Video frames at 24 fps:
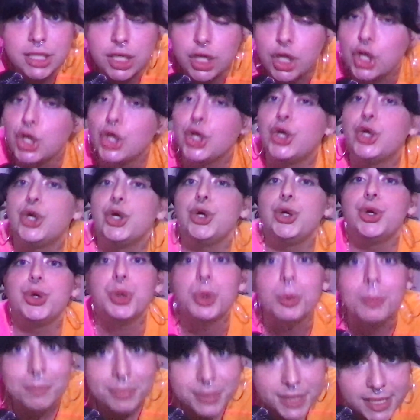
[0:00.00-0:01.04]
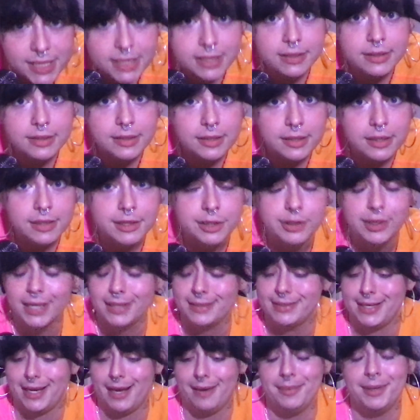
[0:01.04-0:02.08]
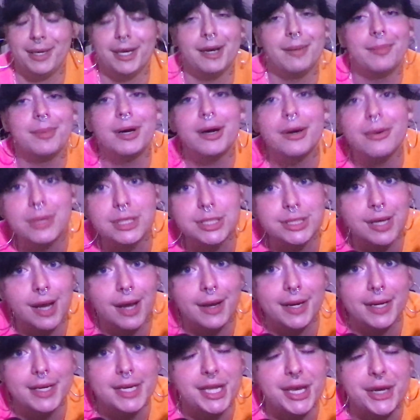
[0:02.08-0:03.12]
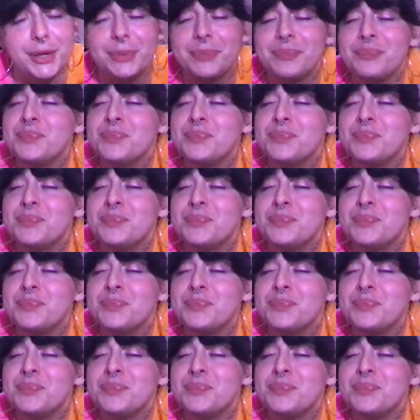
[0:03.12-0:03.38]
gooped. They're like, damn, Camo, what's gotten into you?